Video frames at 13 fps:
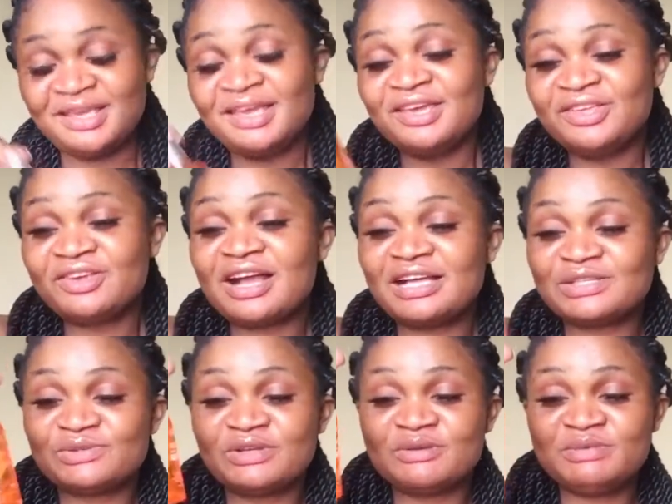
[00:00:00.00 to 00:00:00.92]
You guys
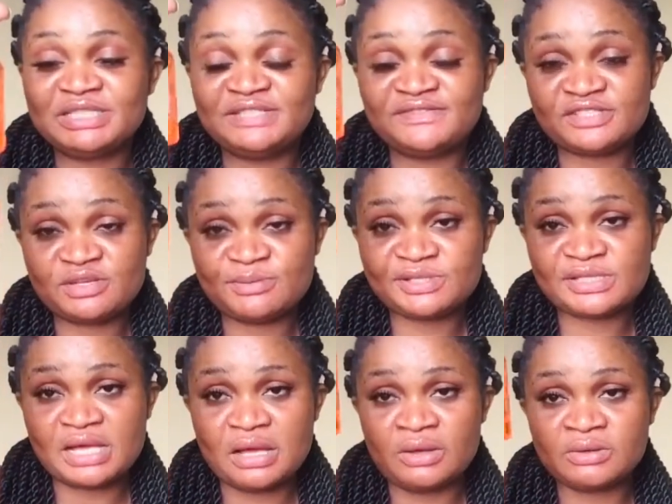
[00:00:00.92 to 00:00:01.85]
will not believe, it's almost
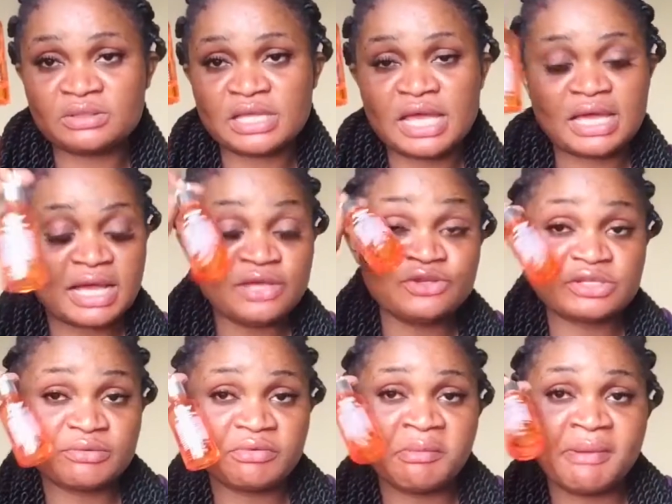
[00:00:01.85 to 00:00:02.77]
out. Like, I use
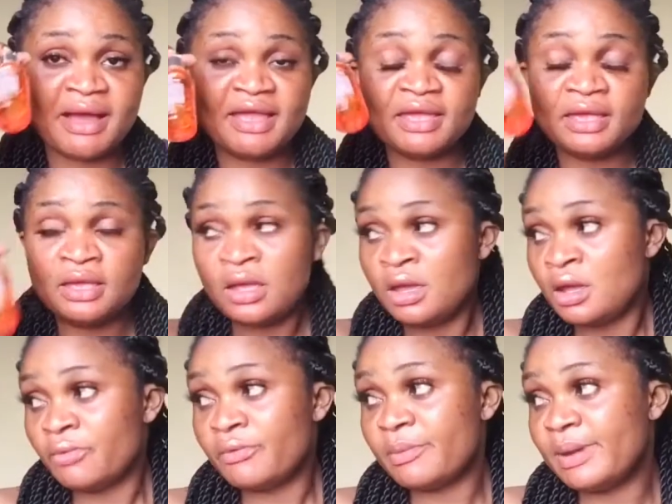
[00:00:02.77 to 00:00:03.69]
it with
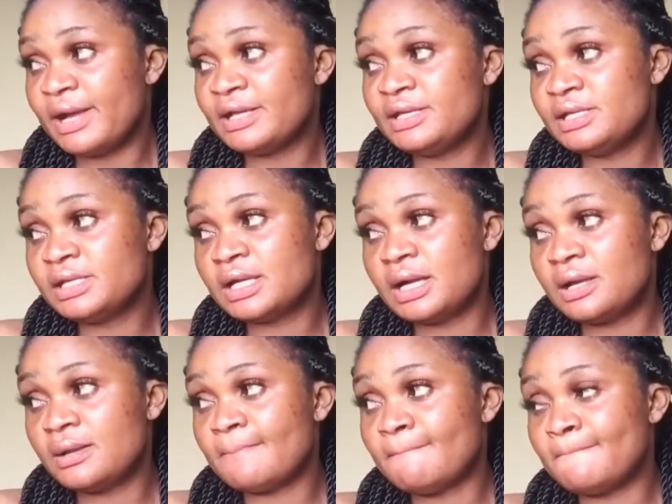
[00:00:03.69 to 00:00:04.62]
my
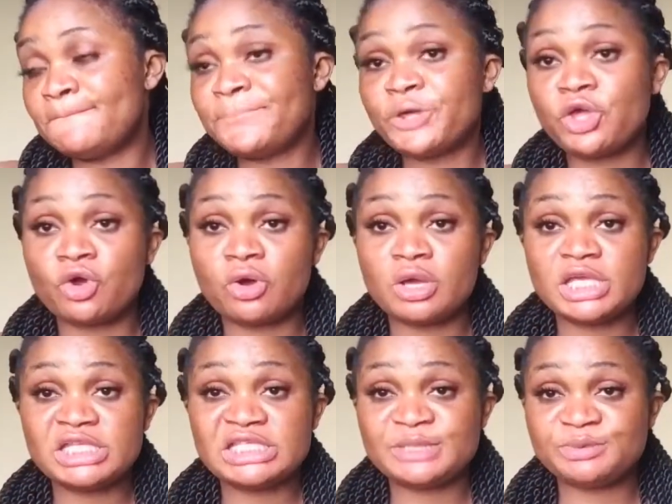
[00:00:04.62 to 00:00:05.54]
pure
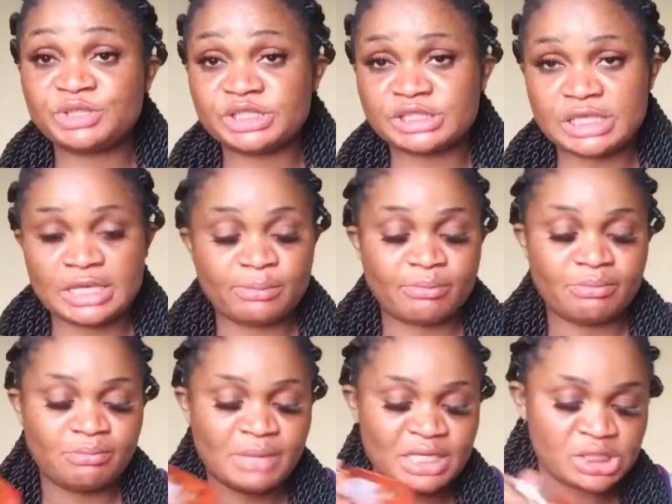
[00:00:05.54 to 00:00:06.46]

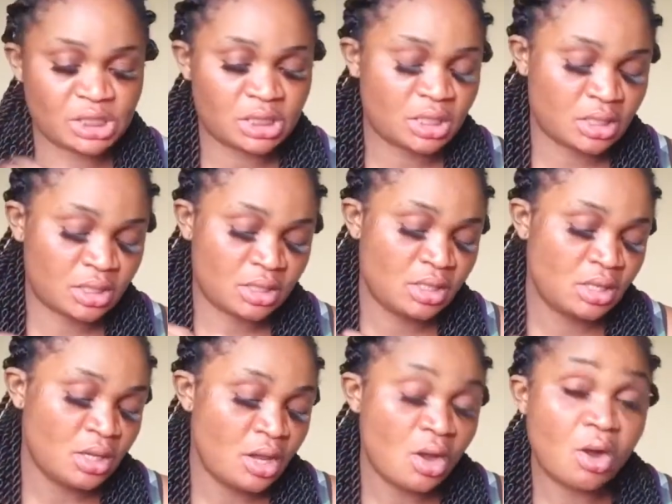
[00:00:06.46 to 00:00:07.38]
Egyptian magic
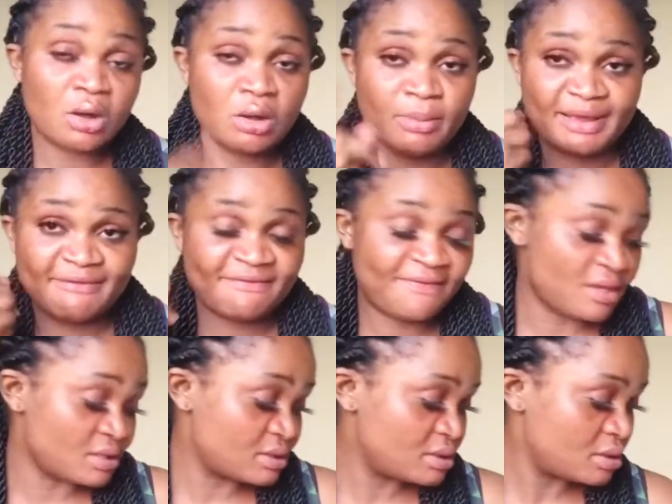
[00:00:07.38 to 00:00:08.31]
on my
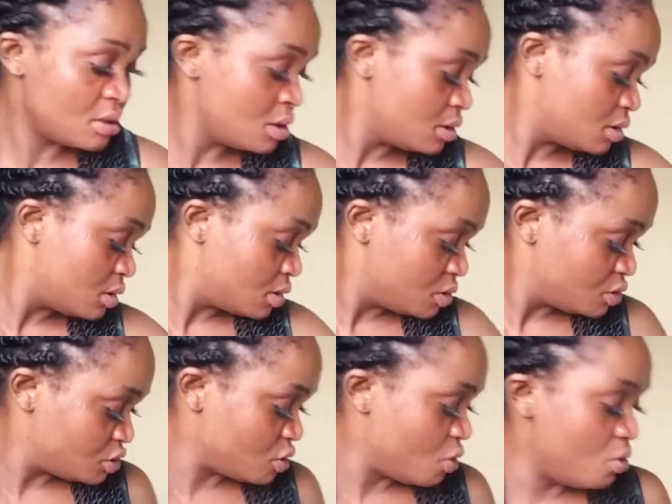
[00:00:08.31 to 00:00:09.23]
face.
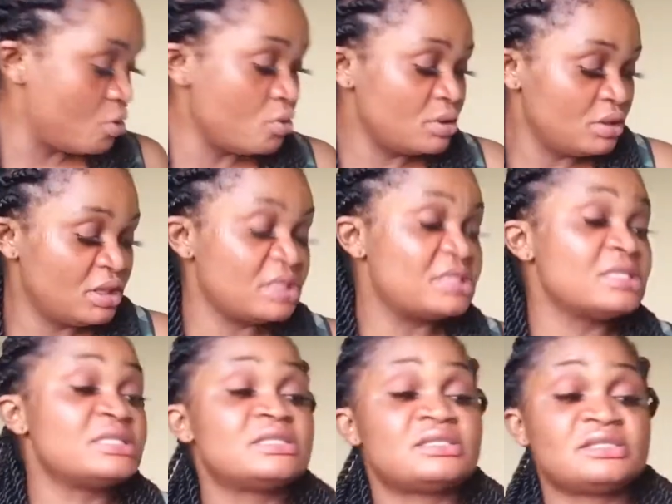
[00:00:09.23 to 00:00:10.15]
So this
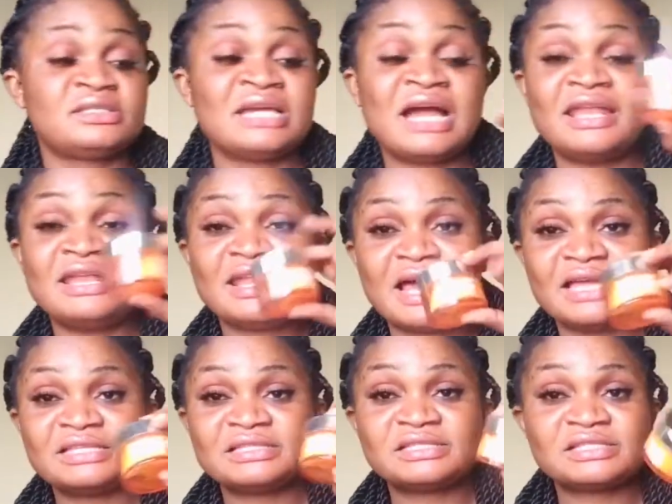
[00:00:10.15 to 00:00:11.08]
is their
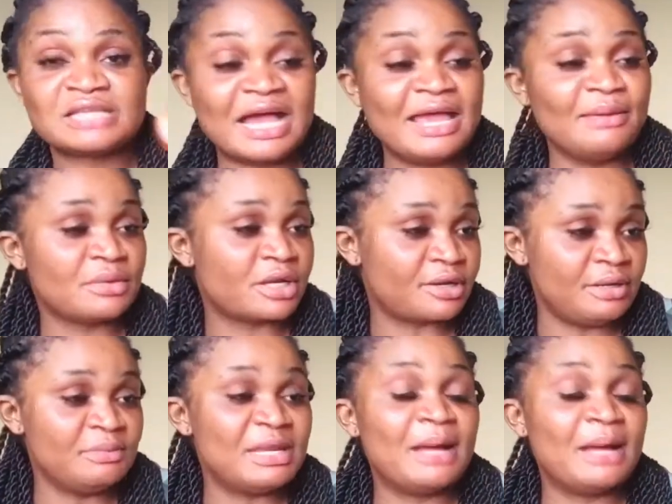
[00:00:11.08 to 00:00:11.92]
nighttime cream, their